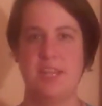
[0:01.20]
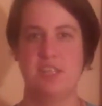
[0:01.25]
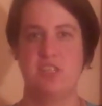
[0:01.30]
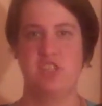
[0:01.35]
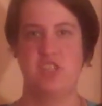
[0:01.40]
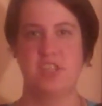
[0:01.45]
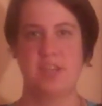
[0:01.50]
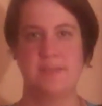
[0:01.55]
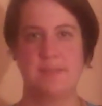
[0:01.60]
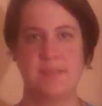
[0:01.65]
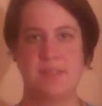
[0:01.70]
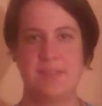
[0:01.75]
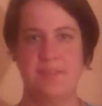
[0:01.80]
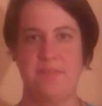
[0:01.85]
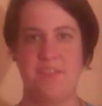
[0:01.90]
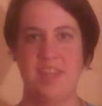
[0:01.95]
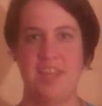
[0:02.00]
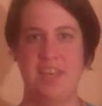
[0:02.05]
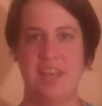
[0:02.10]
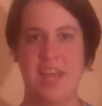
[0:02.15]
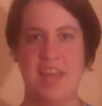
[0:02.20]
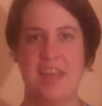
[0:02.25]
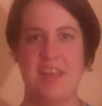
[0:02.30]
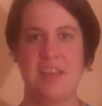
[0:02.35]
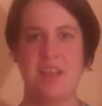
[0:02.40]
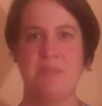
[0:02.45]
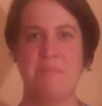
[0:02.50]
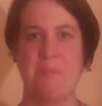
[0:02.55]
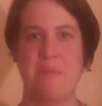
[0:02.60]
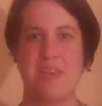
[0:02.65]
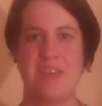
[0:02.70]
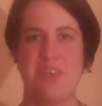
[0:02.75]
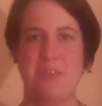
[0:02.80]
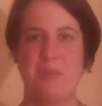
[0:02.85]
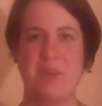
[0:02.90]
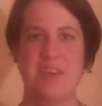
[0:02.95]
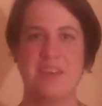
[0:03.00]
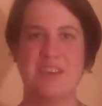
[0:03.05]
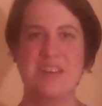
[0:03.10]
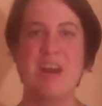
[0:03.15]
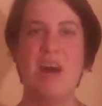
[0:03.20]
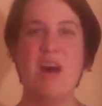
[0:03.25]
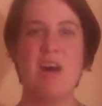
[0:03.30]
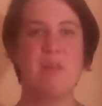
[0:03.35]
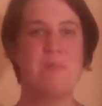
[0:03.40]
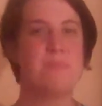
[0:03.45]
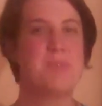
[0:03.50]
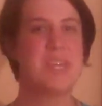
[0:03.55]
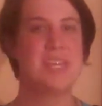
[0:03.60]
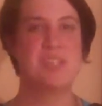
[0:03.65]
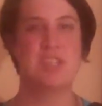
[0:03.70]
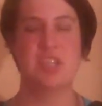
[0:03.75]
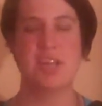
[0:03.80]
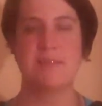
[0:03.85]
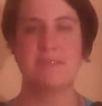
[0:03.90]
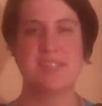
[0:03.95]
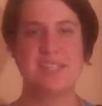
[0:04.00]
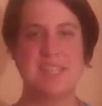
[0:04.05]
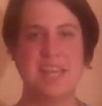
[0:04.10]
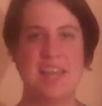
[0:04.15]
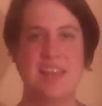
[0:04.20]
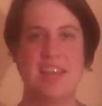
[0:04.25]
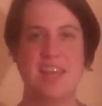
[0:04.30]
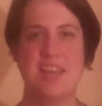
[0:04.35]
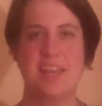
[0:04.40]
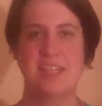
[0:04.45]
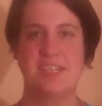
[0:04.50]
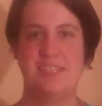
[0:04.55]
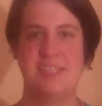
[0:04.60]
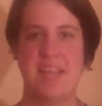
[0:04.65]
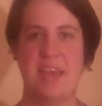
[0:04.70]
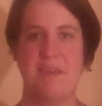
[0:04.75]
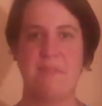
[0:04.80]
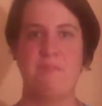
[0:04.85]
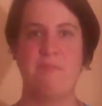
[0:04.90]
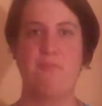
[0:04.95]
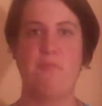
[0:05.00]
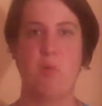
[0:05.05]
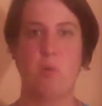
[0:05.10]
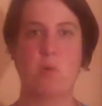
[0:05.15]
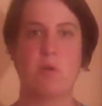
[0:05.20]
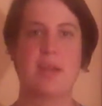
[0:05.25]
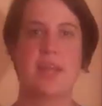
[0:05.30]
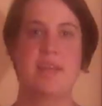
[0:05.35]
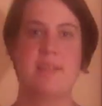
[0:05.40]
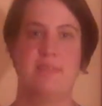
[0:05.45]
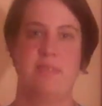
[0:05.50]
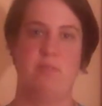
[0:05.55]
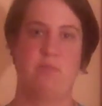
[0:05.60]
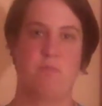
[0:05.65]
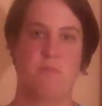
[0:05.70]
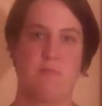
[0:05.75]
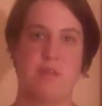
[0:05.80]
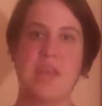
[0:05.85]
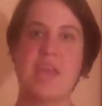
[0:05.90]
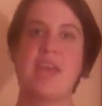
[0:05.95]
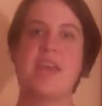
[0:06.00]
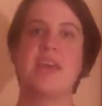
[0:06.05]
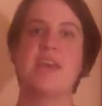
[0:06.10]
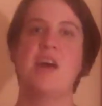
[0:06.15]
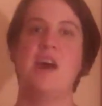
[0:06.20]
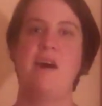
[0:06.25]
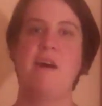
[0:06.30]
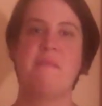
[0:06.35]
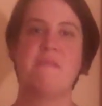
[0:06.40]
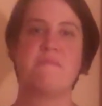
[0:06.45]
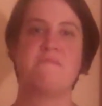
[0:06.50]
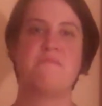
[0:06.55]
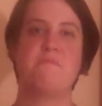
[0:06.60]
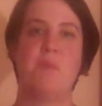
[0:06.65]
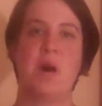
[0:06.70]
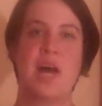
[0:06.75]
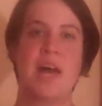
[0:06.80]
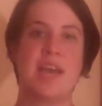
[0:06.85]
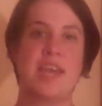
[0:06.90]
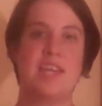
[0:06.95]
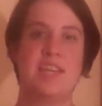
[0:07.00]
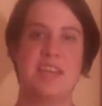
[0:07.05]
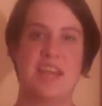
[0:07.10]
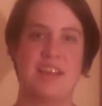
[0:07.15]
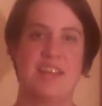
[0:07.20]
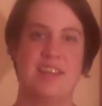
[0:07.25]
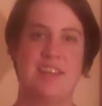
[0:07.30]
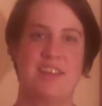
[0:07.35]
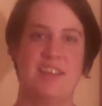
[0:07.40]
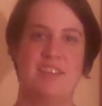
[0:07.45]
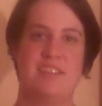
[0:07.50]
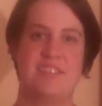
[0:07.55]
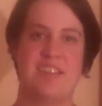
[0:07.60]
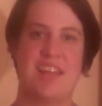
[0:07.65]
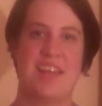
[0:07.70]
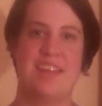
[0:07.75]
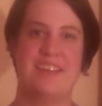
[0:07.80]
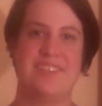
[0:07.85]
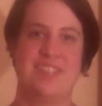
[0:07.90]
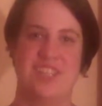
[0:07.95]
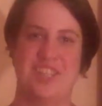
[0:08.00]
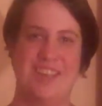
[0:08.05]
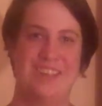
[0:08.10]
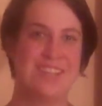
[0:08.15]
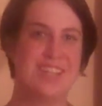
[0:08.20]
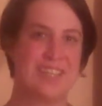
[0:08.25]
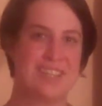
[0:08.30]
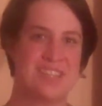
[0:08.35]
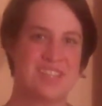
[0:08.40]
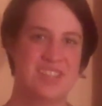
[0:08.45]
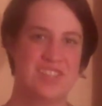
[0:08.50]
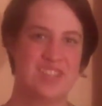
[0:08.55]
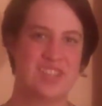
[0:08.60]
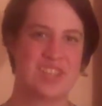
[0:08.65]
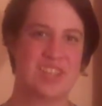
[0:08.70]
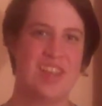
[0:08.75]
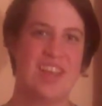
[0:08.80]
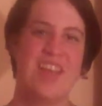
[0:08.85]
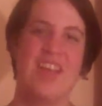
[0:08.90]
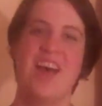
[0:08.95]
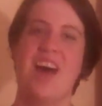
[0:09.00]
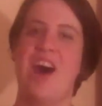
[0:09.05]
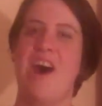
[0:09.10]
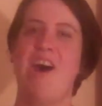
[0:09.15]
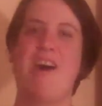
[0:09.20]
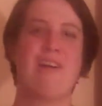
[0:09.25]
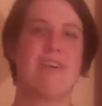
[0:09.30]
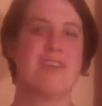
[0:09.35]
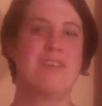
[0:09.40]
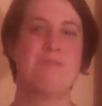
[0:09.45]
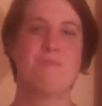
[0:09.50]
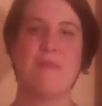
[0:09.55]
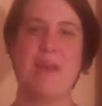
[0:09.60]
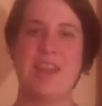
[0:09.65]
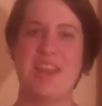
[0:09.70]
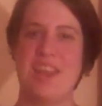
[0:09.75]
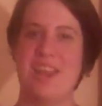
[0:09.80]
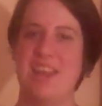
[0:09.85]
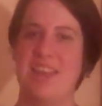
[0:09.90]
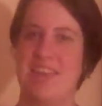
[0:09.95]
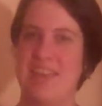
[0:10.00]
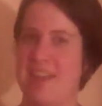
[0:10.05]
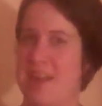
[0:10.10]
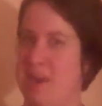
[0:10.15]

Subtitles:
it's Josephine Hannon, but you can call me Jose, and it is day 43 of my 90-day challenge. Are you ready to